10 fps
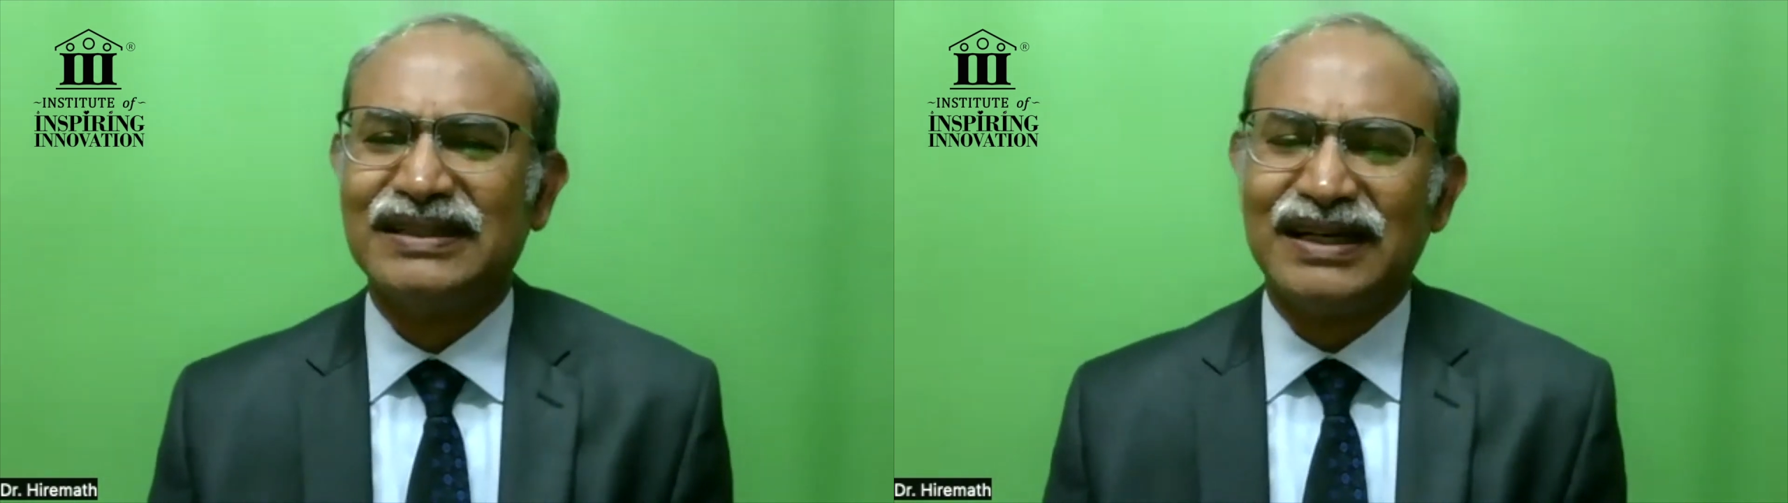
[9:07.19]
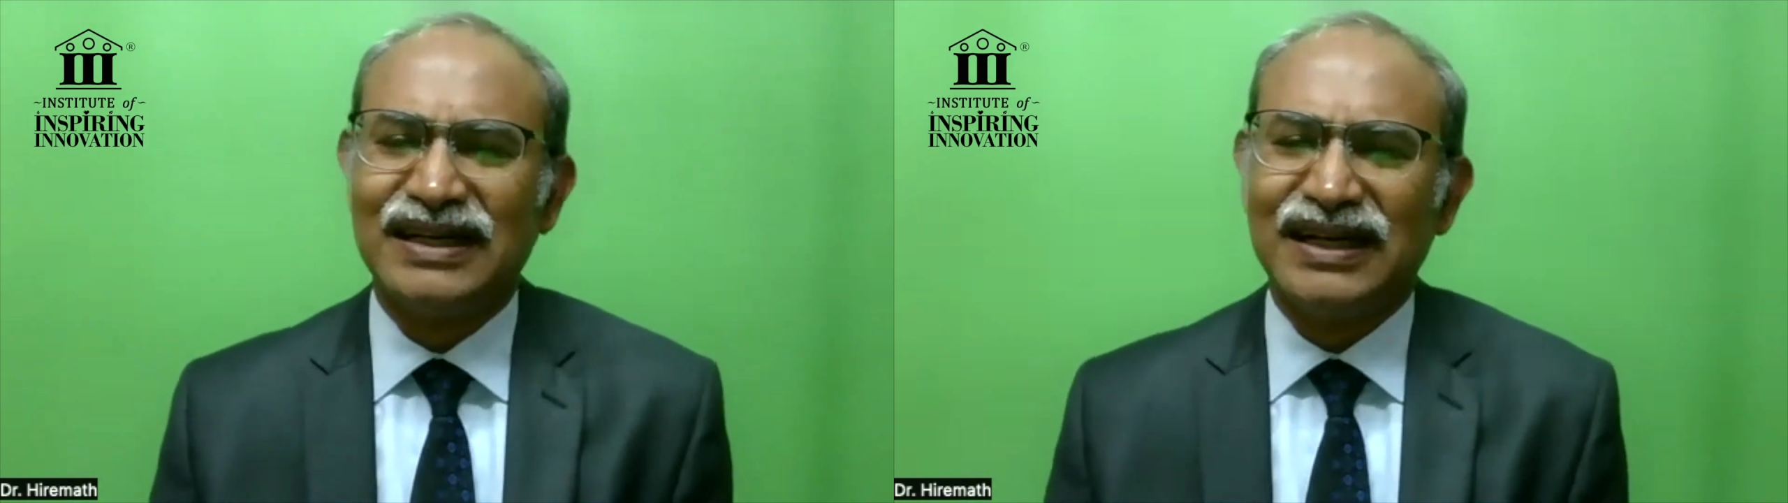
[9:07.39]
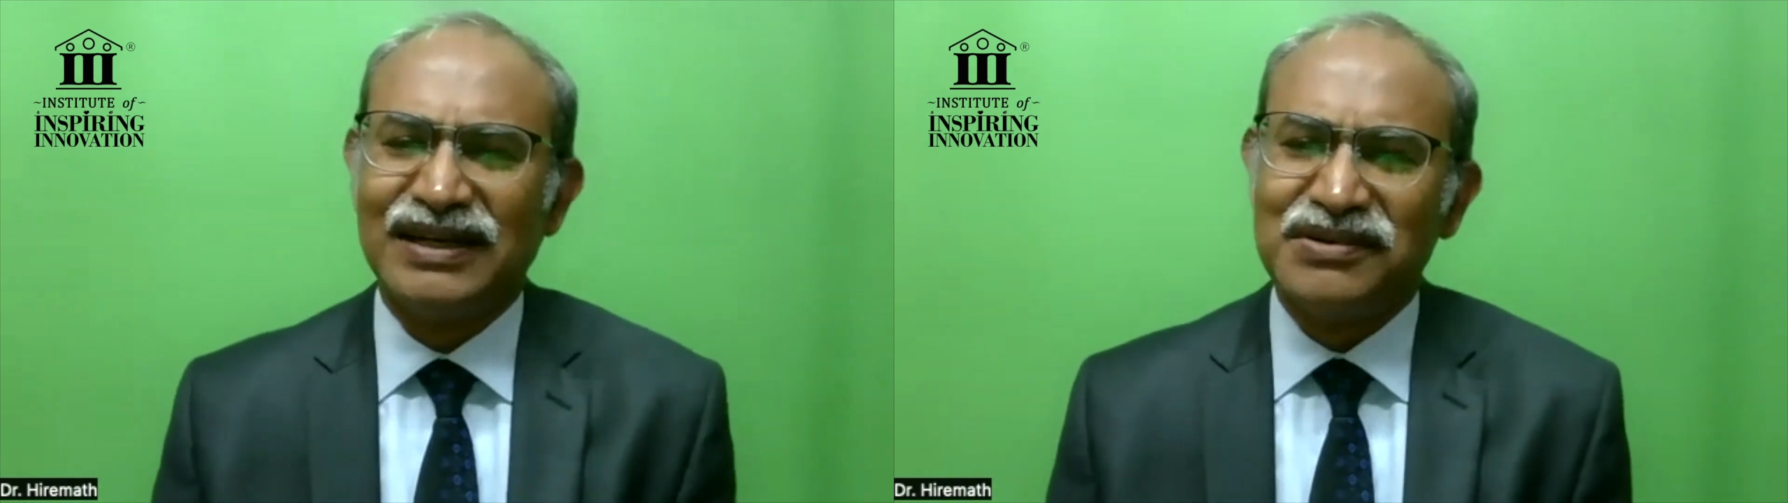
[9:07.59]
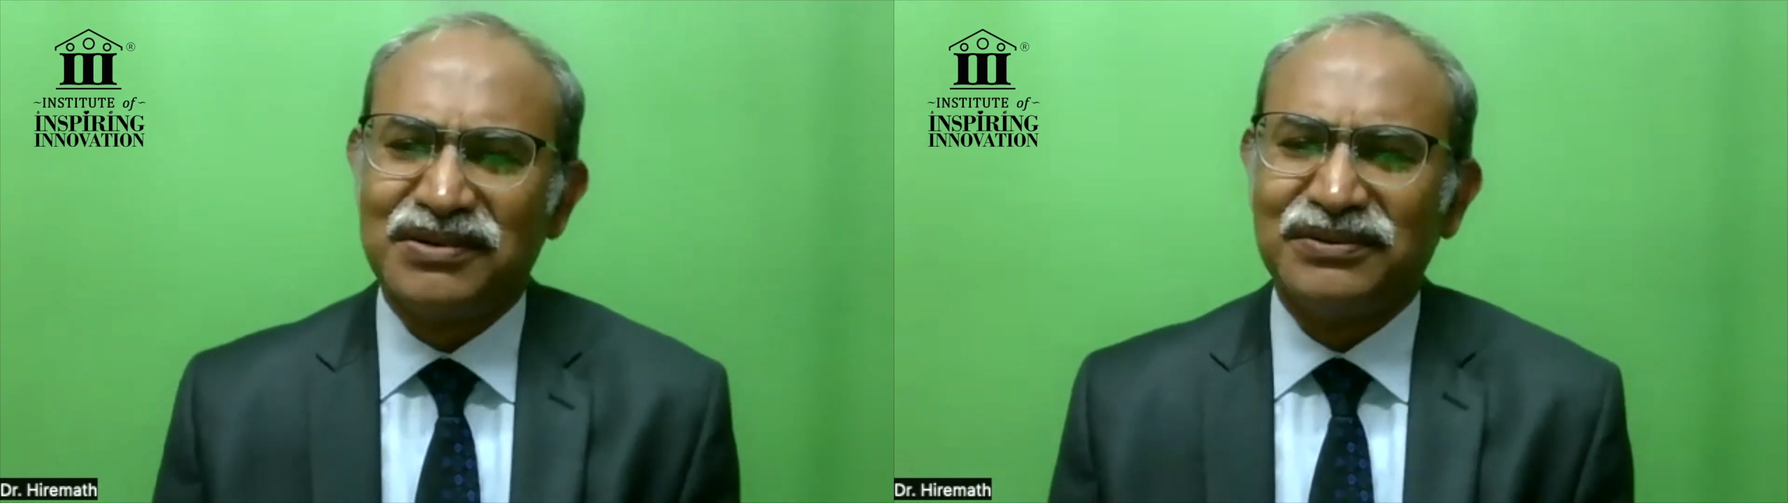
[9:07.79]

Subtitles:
I don't know.